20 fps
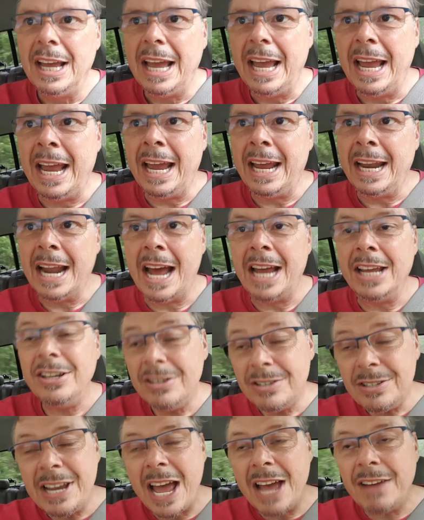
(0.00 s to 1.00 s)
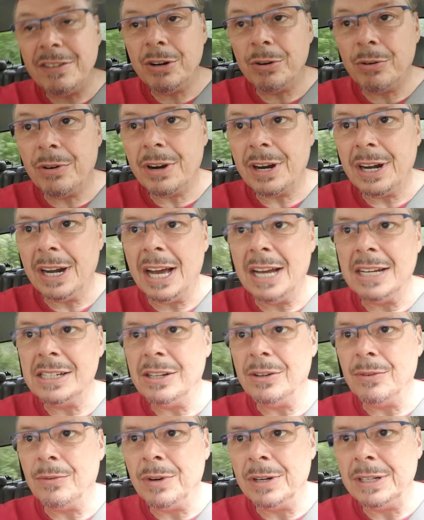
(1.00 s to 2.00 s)
And I used to have it organized
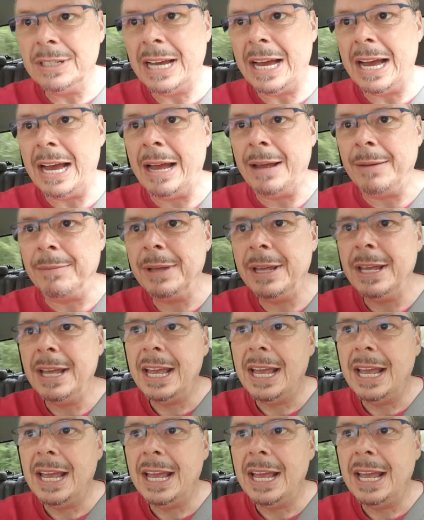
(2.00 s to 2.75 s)
at one time,